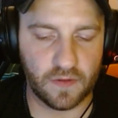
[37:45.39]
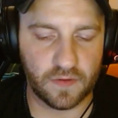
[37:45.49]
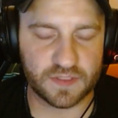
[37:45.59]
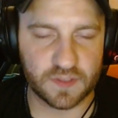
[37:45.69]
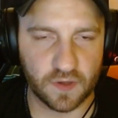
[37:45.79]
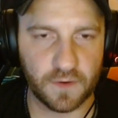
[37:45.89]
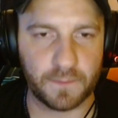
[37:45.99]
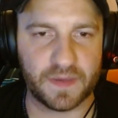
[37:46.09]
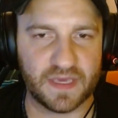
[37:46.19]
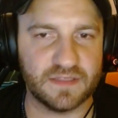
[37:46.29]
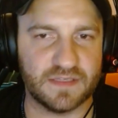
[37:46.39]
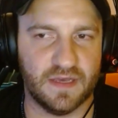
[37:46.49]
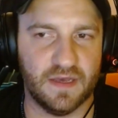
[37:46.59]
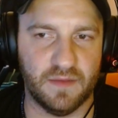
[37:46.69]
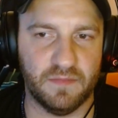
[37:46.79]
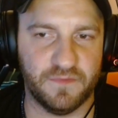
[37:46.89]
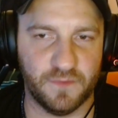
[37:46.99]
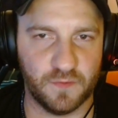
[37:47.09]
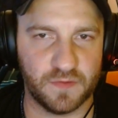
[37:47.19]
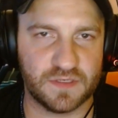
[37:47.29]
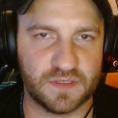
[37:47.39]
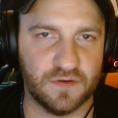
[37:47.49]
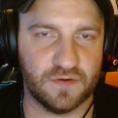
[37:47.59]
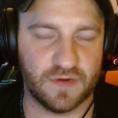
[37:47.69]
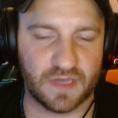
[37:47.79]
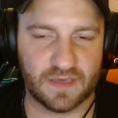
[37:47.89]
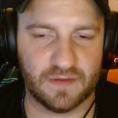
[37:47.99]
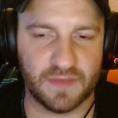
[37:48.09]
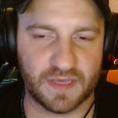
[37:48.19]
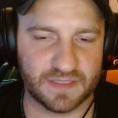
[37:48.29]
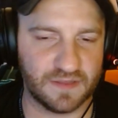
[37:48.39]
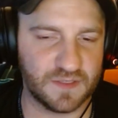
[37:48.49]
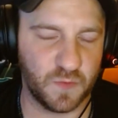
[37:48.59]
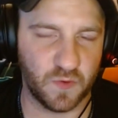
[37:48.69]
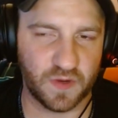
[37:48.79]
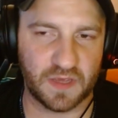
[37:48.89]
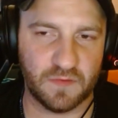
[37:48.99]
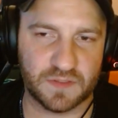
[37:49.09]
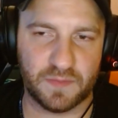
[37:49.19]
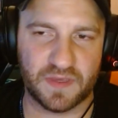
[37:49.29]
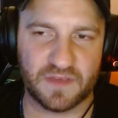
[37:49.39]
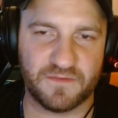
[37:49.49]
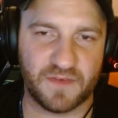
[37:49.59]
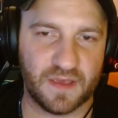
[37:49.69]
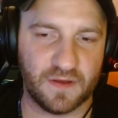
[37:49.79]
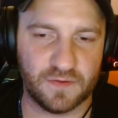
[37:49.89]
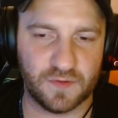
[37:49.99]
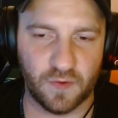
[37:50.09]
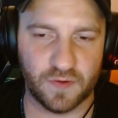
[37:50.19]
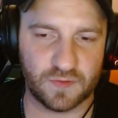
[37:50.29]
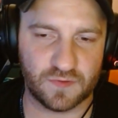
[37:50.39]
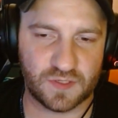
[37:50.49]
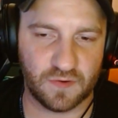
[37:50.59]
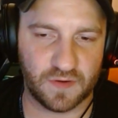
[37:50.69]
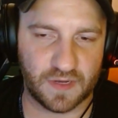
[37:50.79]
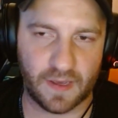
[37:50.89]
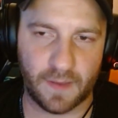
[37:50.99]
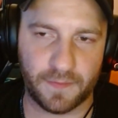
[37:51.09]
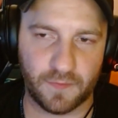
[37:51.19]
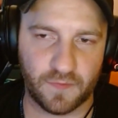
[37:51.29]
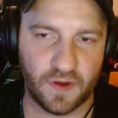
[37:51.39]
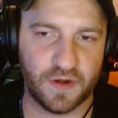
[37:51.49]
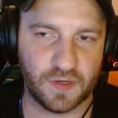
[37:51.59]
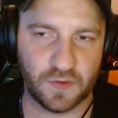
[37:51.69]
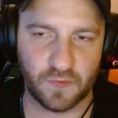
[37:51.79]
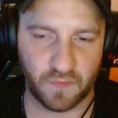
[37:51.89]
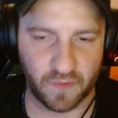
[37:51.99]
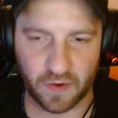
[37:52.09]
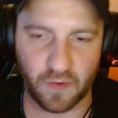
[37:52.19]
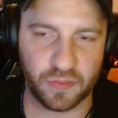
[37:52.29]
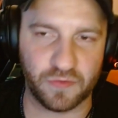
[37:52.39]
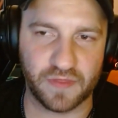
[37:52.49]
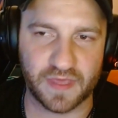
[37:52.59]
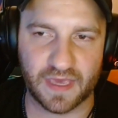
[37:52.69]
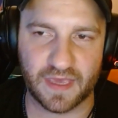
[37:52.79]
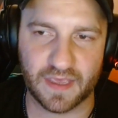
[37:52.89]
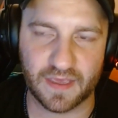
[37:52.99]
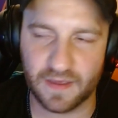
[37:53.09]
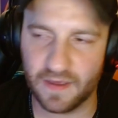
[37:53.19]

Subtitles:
let's go to Pizza Hut before we start drinking. Because at this point, it was a big fail. No one was showing up. We already knew we weren't going through the keg.